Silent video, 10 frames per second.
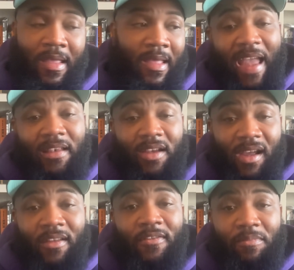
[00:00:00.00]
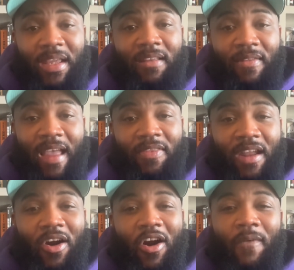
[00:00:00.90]
That does mean that
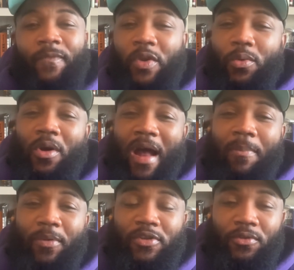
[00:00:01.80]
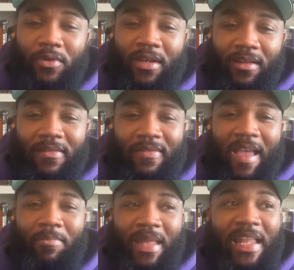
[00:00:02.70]
there are fewer opportunities.
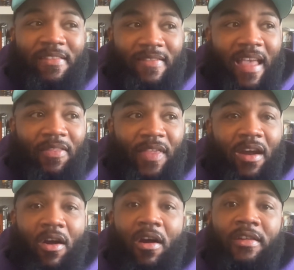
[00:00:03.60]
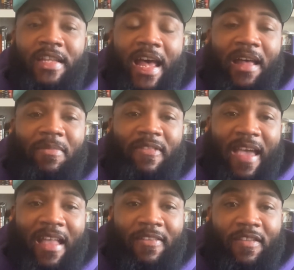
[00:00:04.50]
That means that there are times
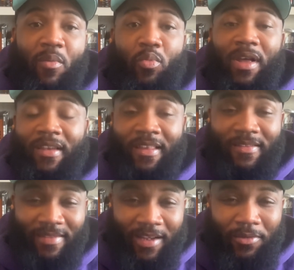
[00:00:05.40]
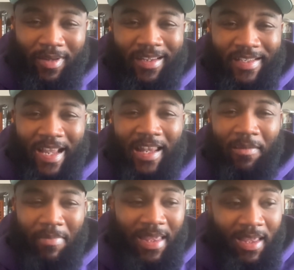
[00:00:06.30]
that someone is literally
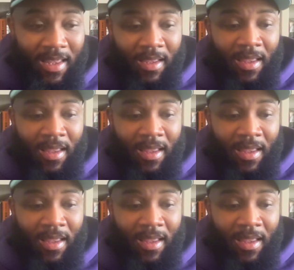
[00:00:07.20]
telling me